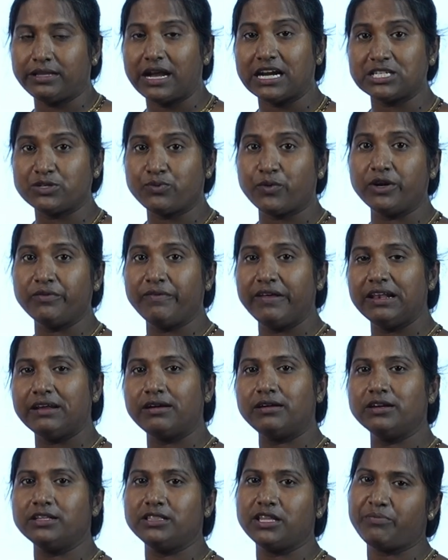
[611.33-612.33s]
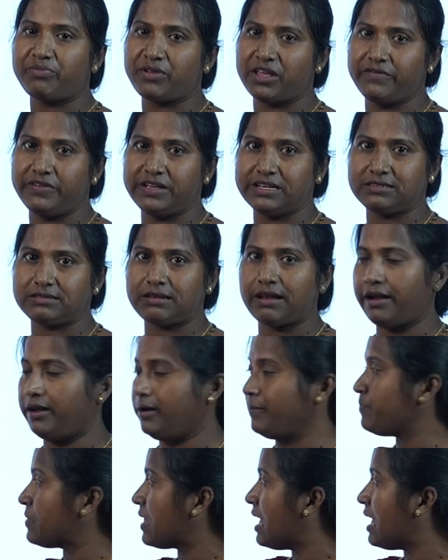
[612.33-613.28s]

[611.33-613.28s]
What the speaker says: That's what we learned in the previous slide.